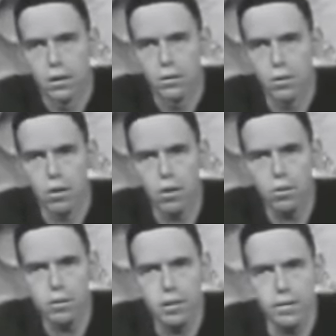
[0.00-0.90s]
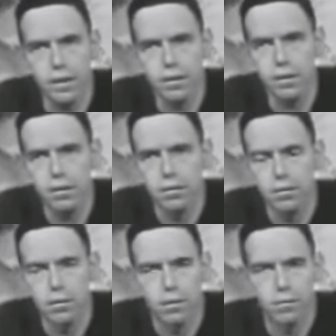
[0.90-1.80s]
You were always living
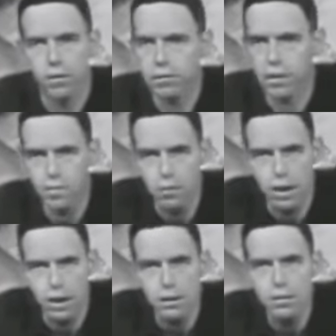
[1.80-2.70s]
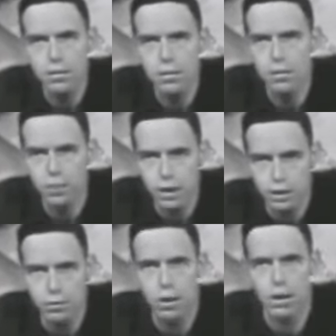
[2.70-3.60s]
for somewhere
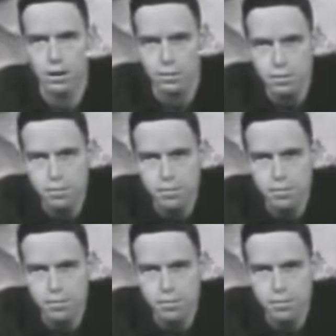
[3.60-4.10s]
where you aren't.